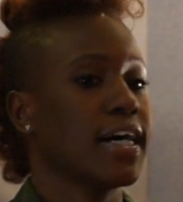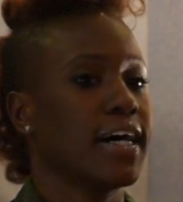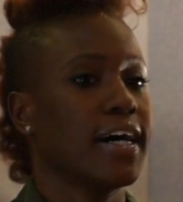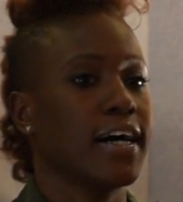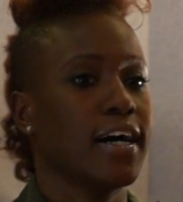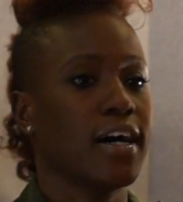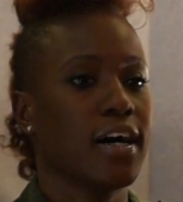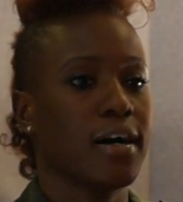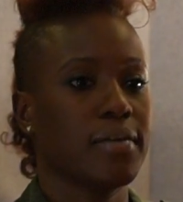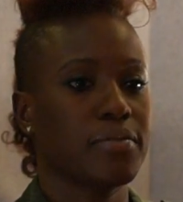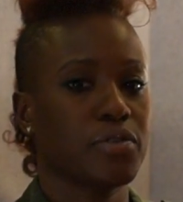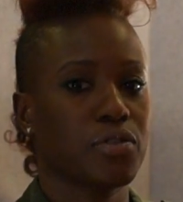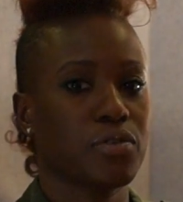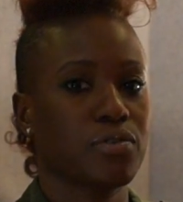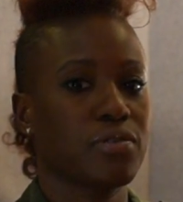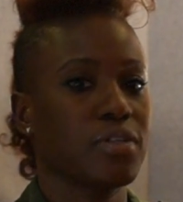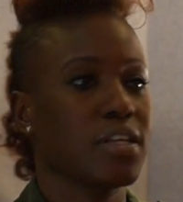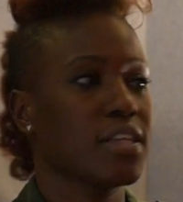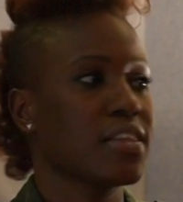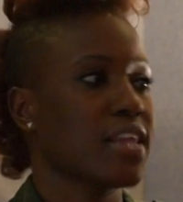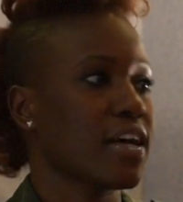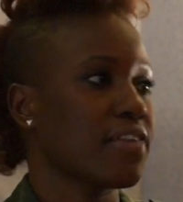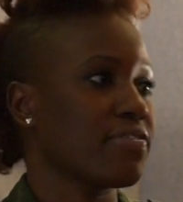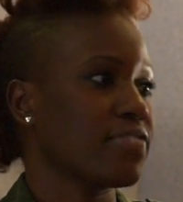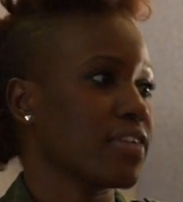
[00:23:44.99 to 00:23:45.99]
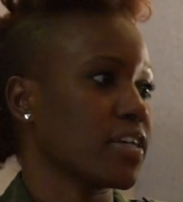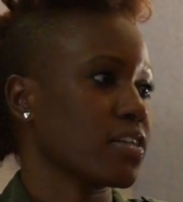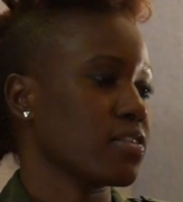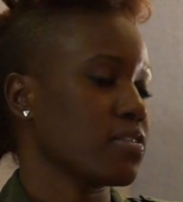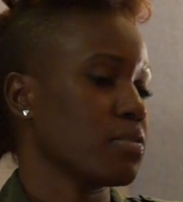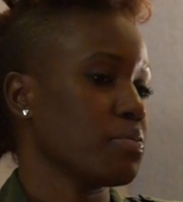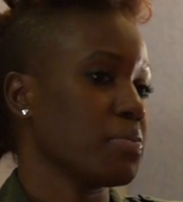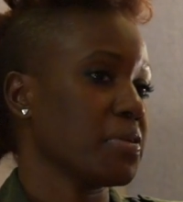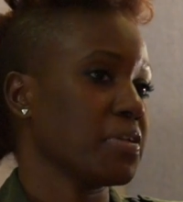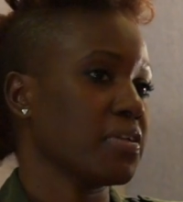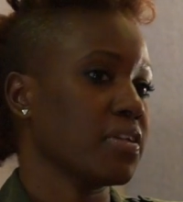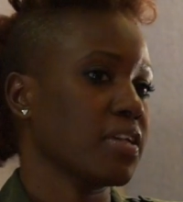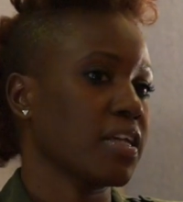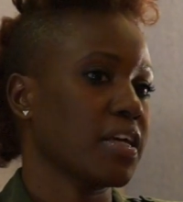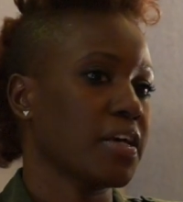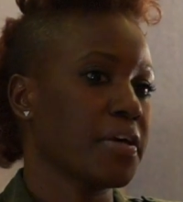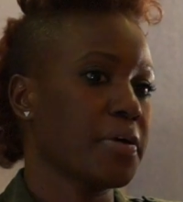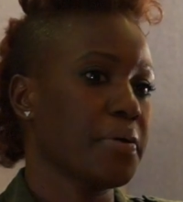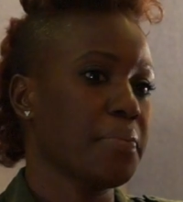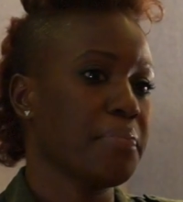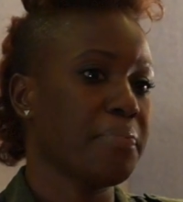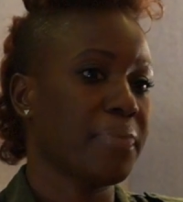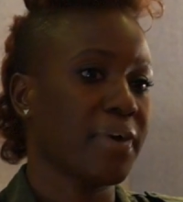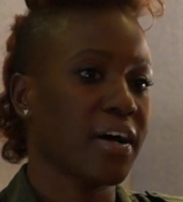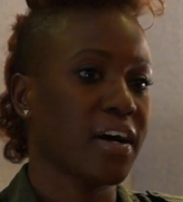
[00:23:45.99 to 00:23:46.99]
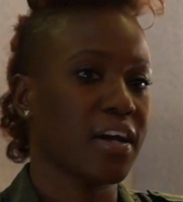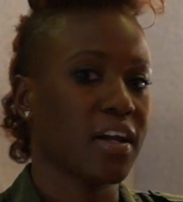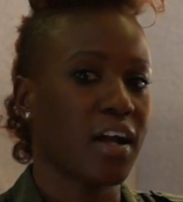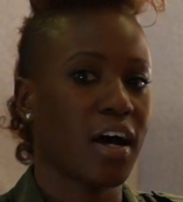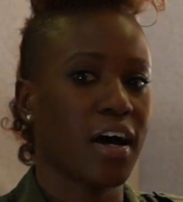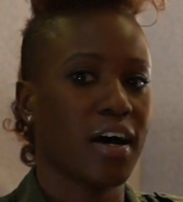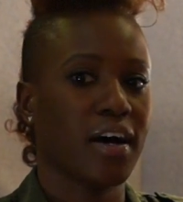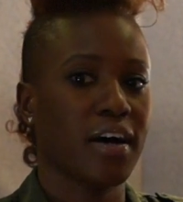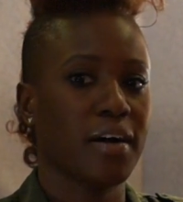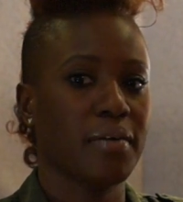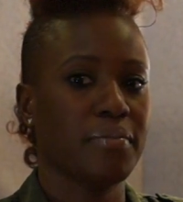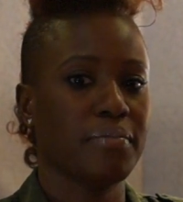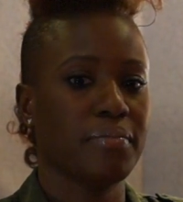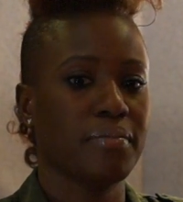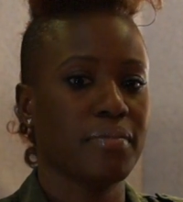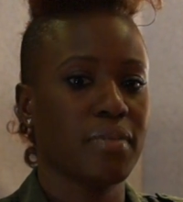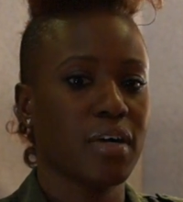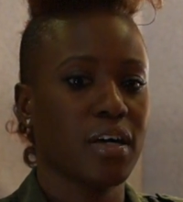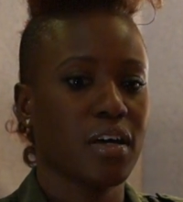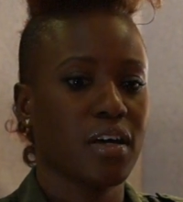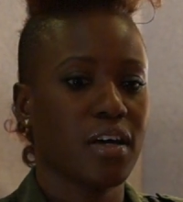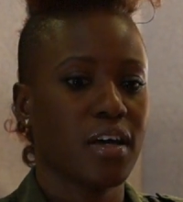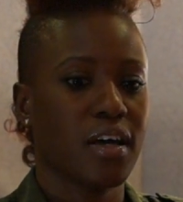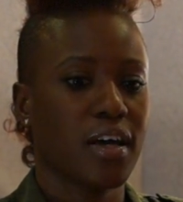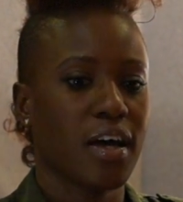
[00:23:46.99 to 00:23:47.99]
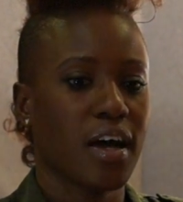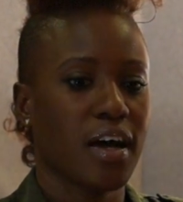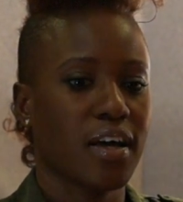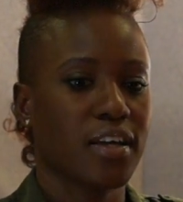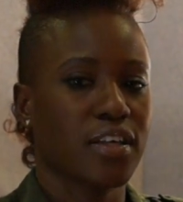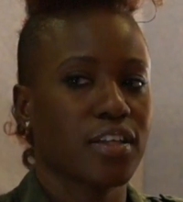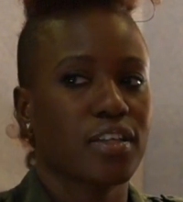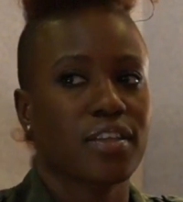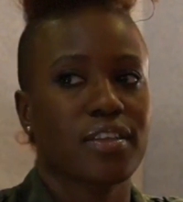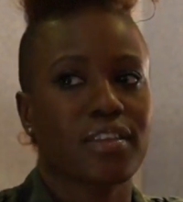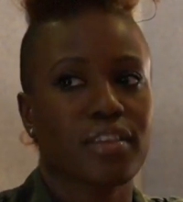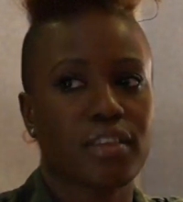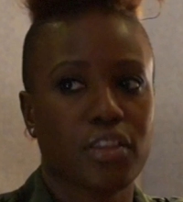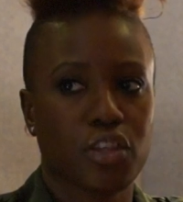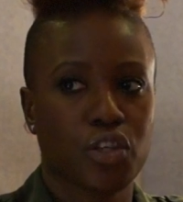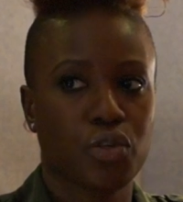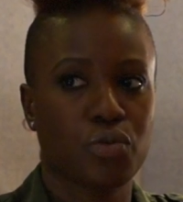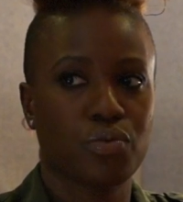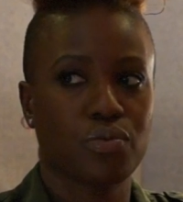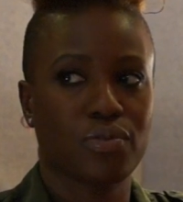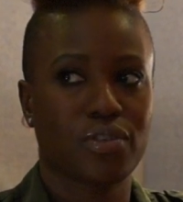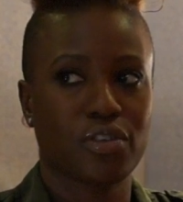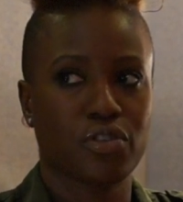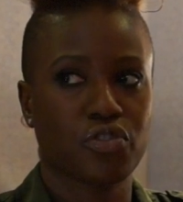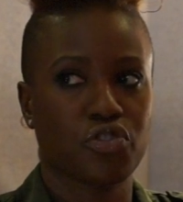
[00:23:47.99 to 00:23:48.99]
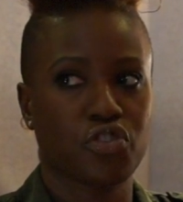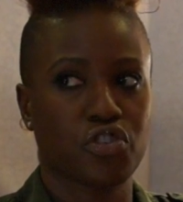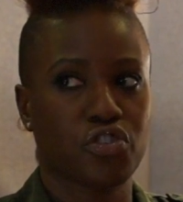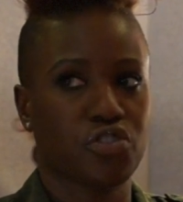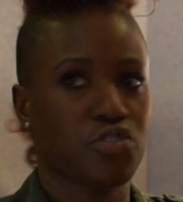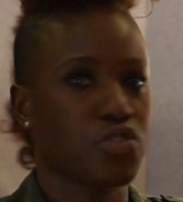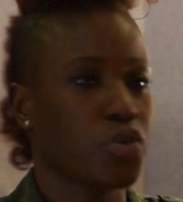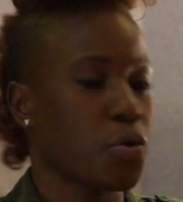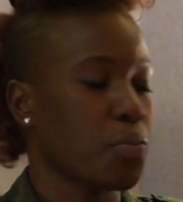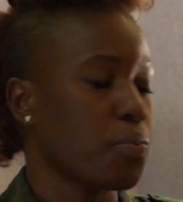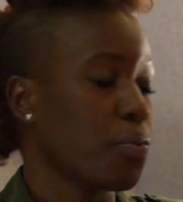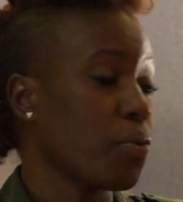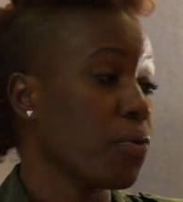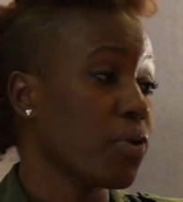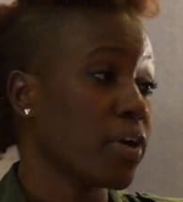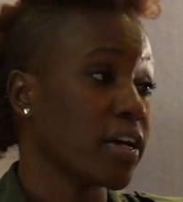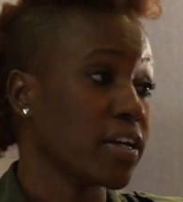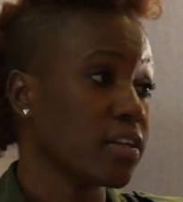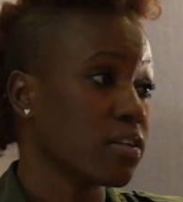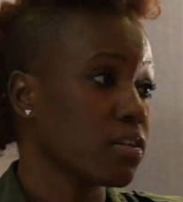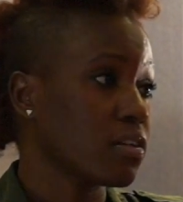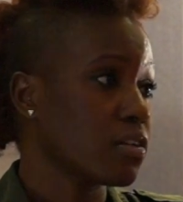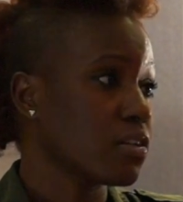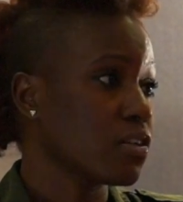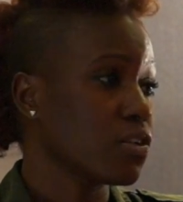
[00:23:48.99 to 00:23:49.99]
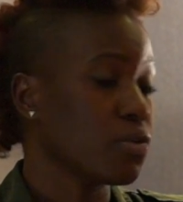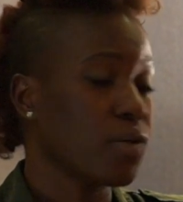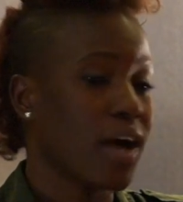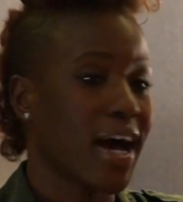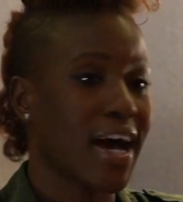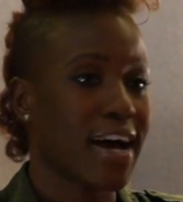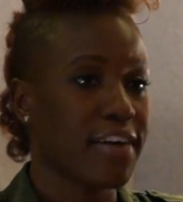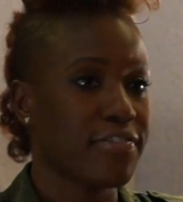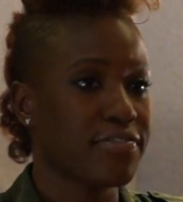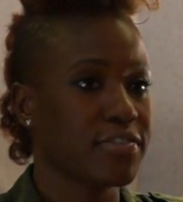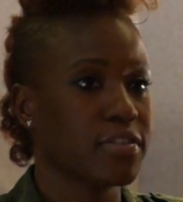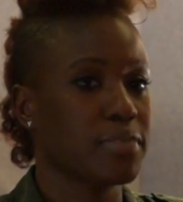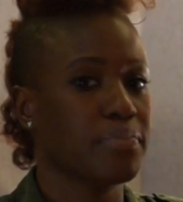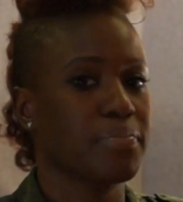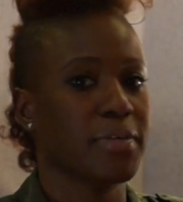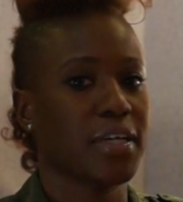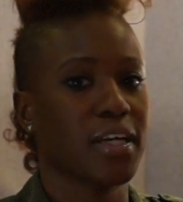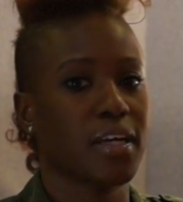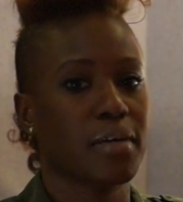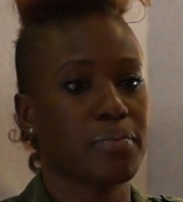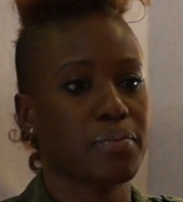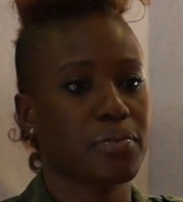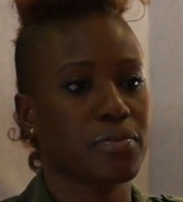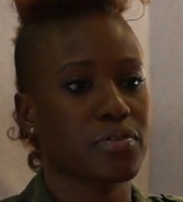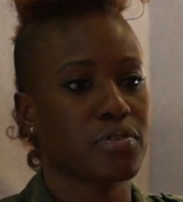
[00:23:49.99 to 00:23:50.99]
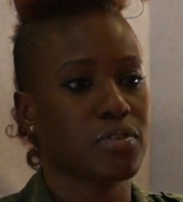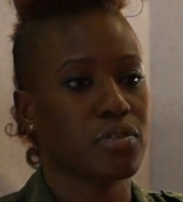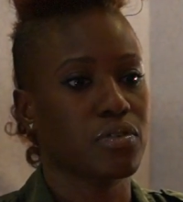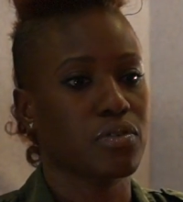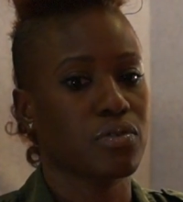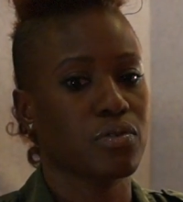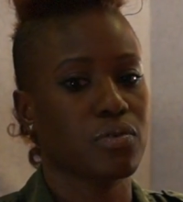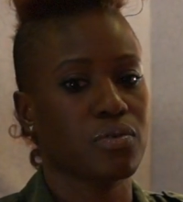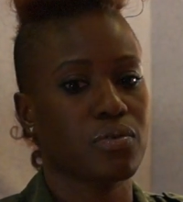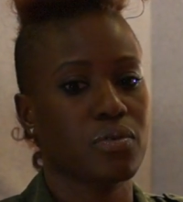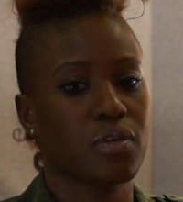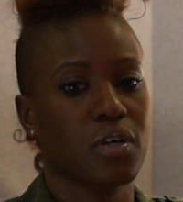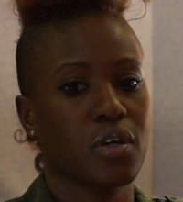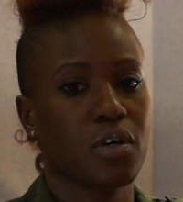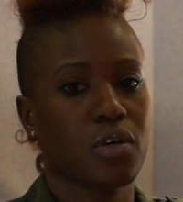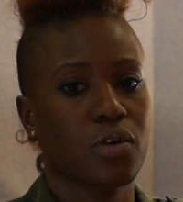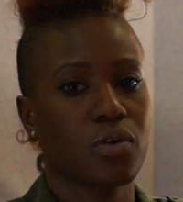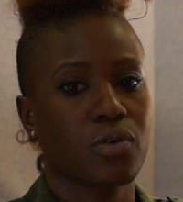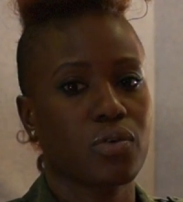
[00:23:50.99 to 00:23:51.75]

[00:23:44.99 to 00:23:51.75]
Um, so you need that flexibility, but um, you there's just no point. You have to be able to.